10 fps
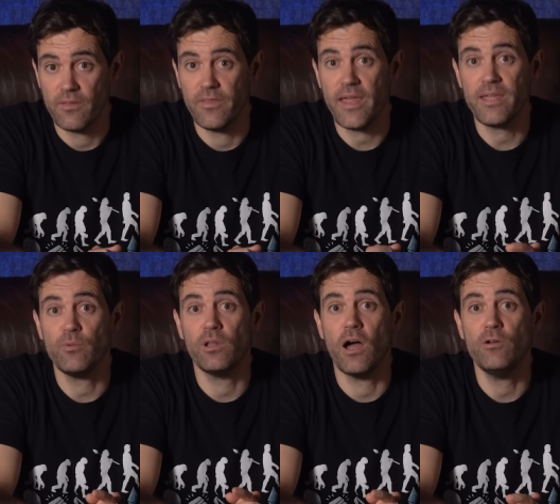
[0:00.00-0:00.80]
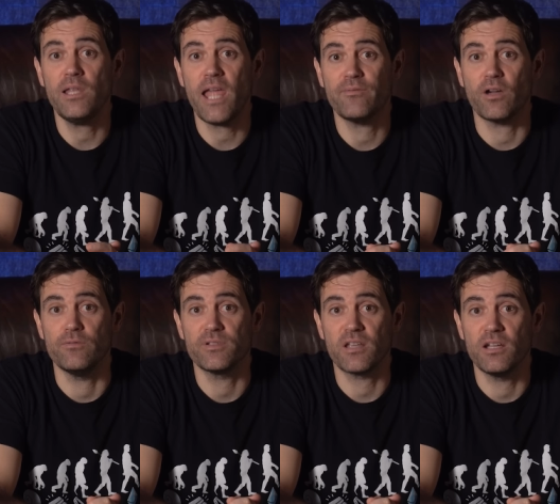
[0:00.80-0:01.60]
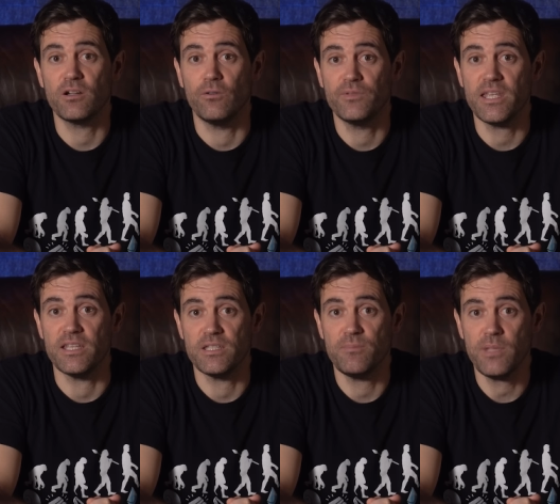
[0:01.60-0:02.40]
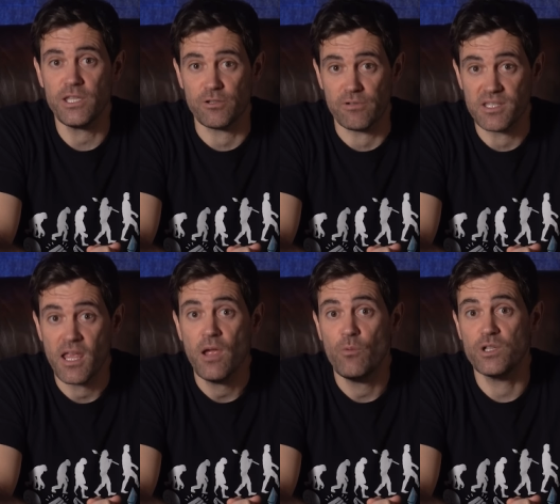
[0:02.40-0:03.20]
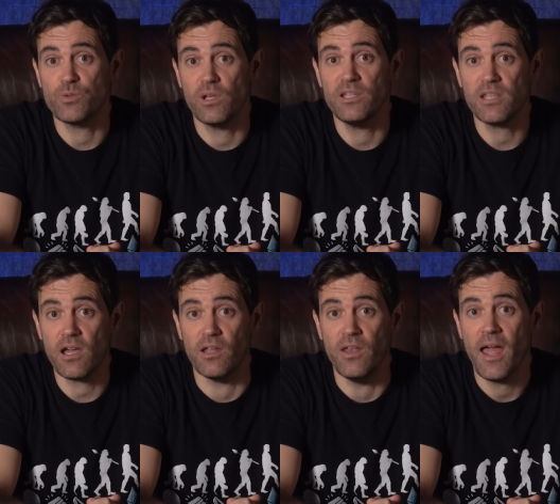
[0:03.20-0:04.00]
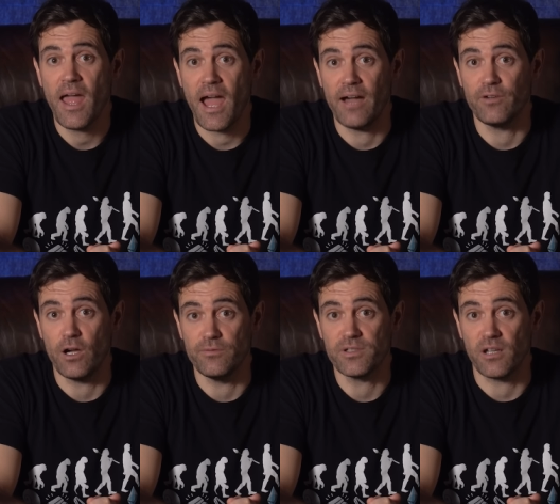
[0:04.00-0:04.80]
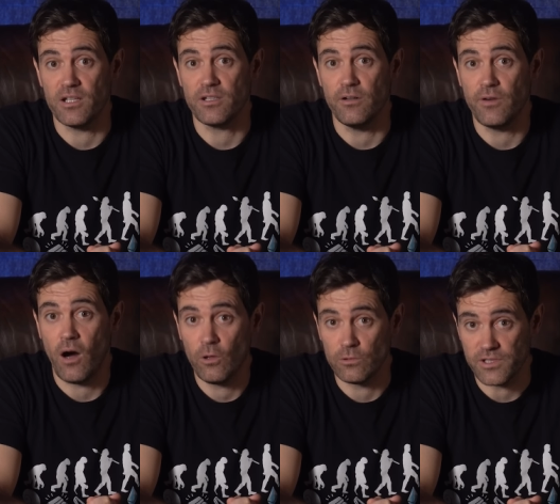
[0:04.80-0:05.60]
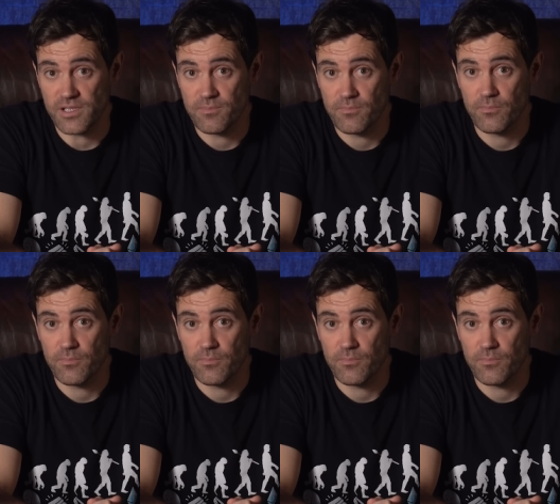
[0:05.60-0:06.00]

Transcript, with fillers: They will only have oversight of the intermediaries, which will in turn have oversight of holders.